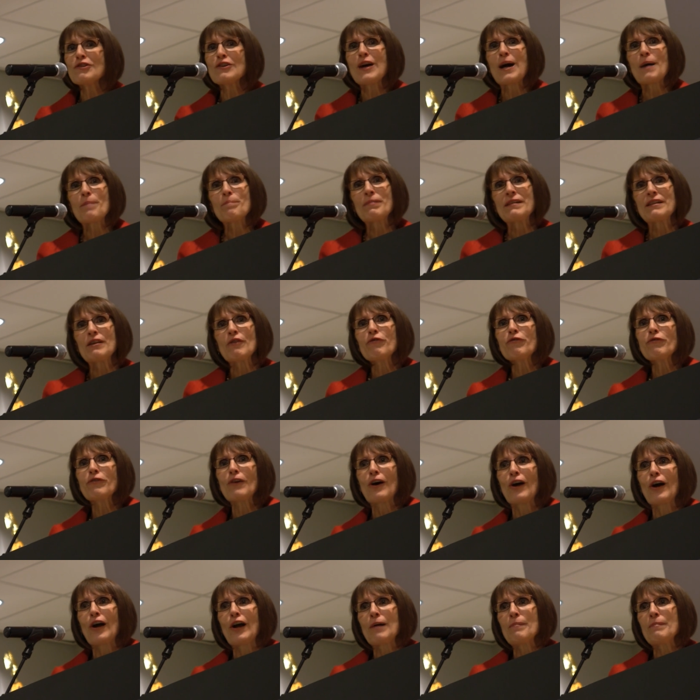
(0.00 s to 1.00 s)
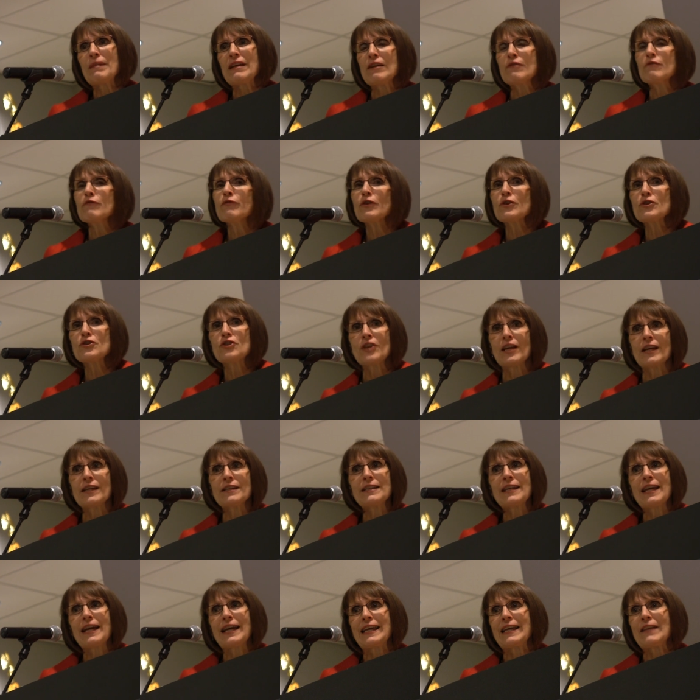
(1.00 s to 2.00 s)
up on a farm in
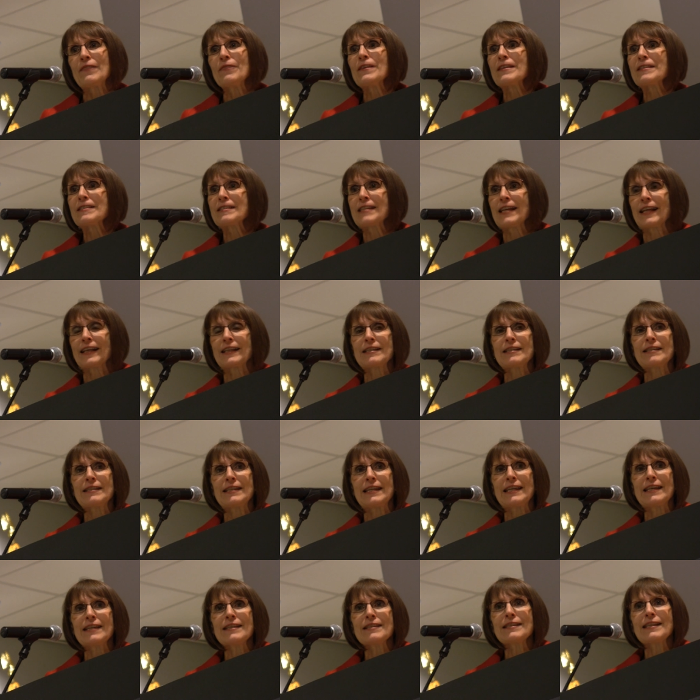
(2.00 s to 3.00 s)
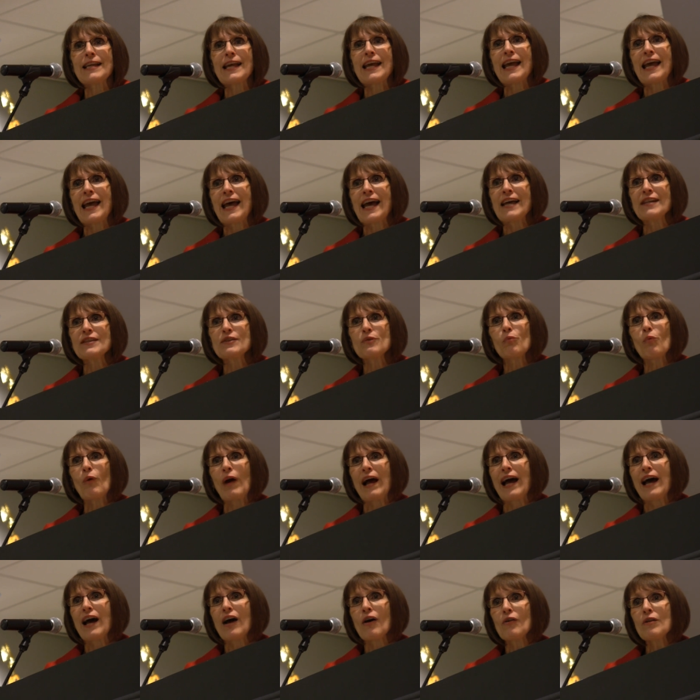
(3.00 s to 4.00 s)
Virginia in the 60s, and
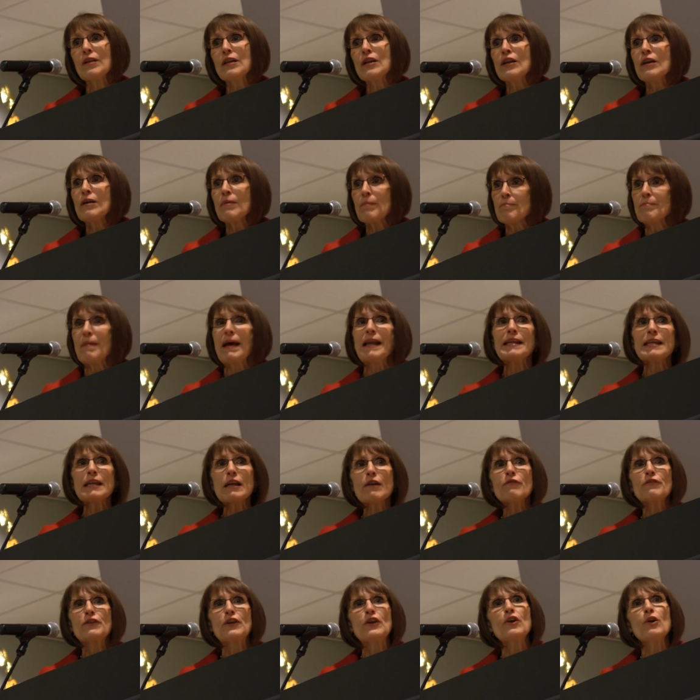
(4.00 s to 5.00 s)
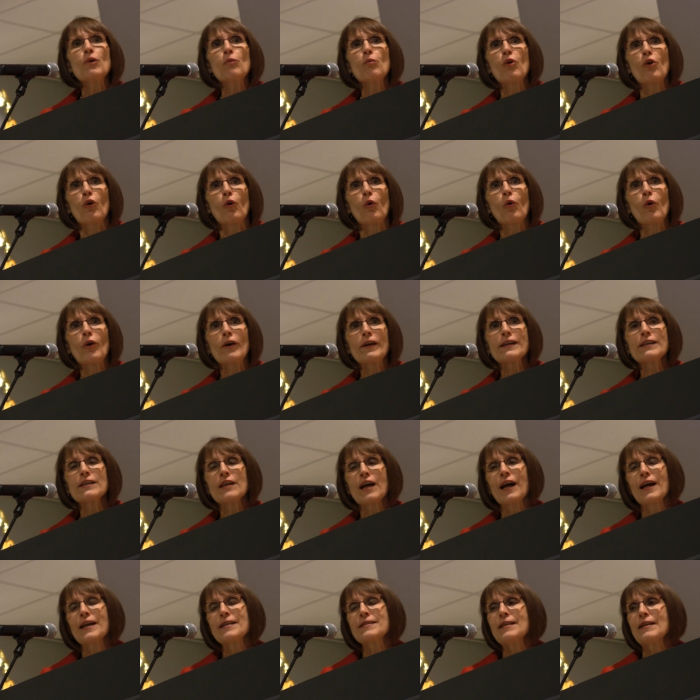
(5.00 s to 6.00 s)
while many of you were
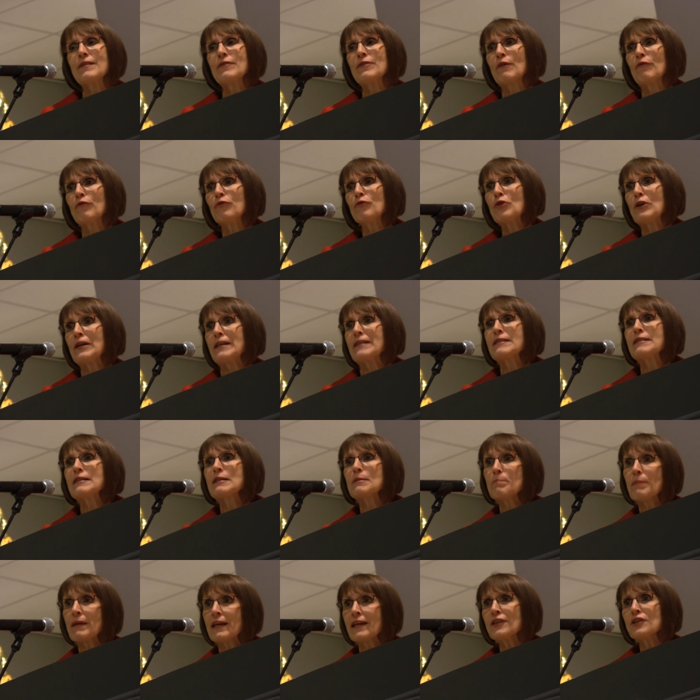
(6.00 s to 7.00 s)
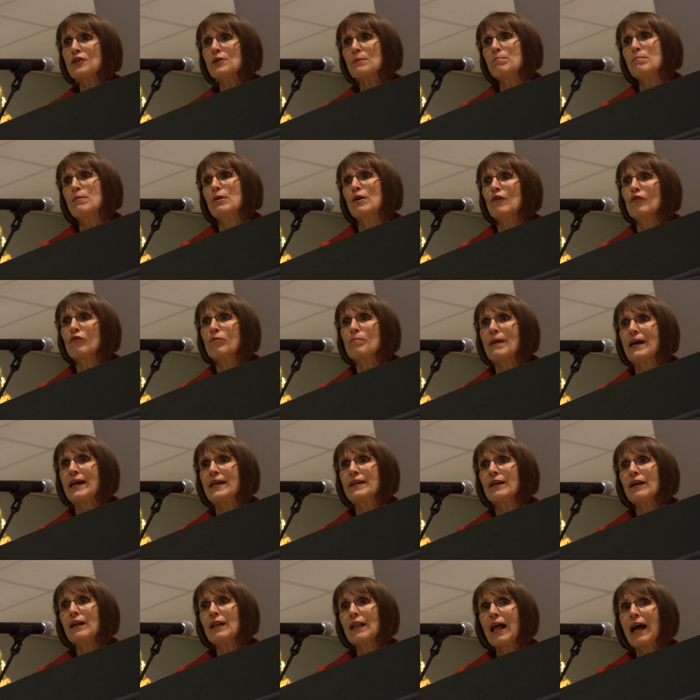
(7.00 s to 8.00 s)
organizing the free speech
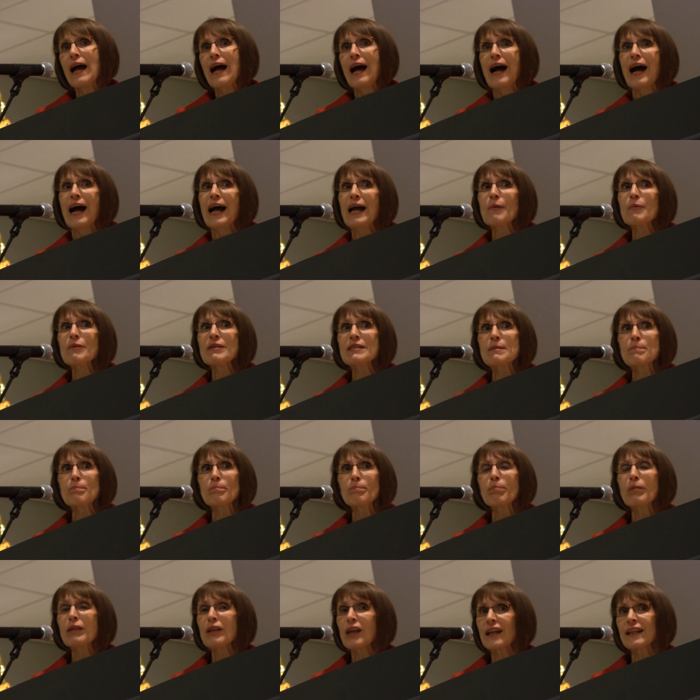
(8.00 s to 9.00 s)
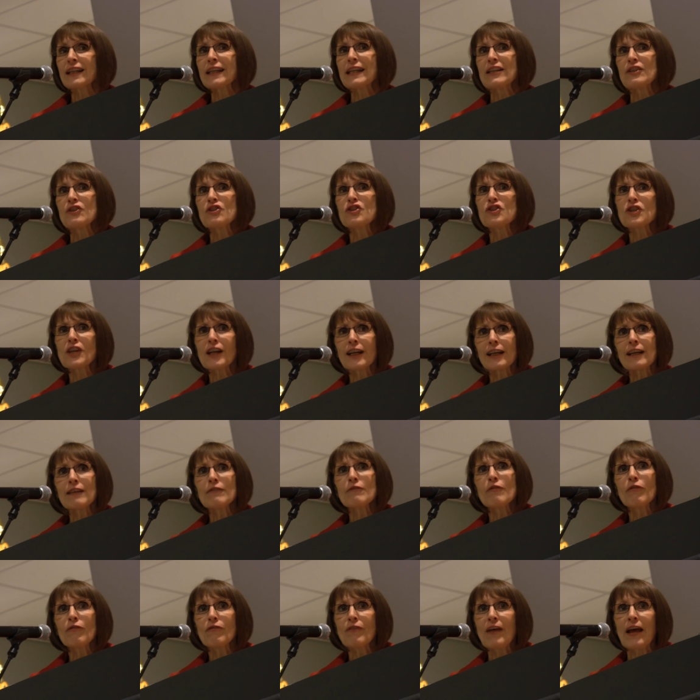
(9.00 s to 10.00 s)
movement, I was plucking
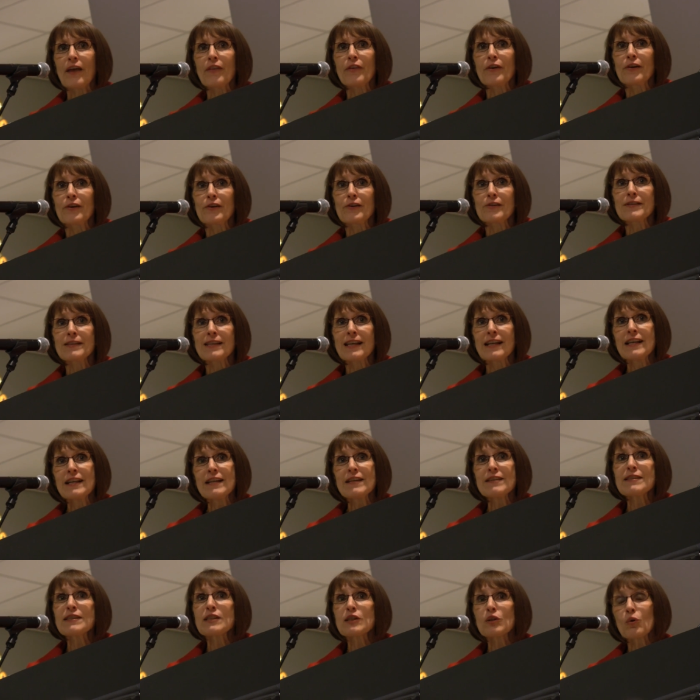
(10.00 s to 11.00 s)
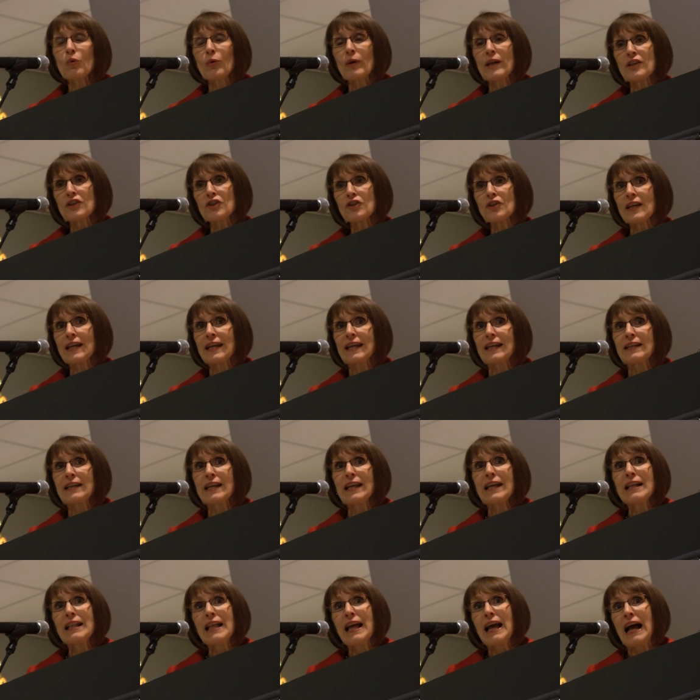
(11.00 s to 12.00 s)
chicken feathers,
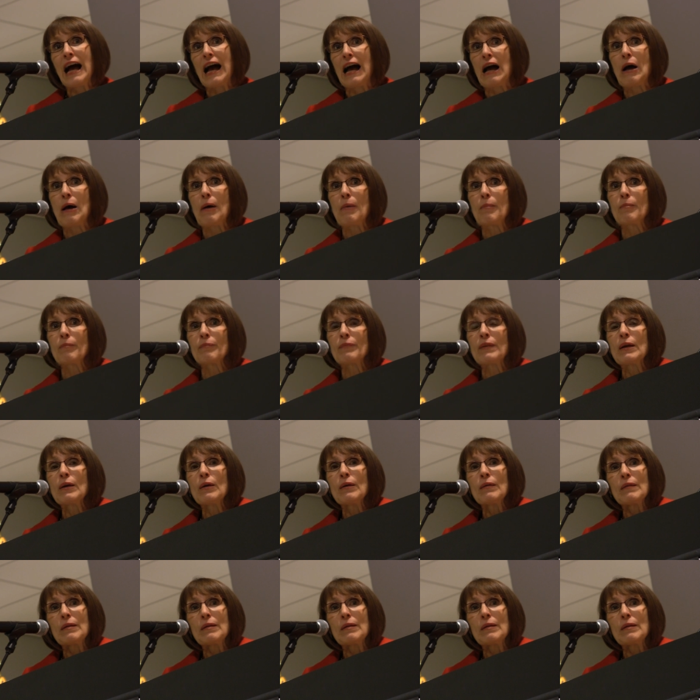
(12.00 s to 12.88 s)
squishing um,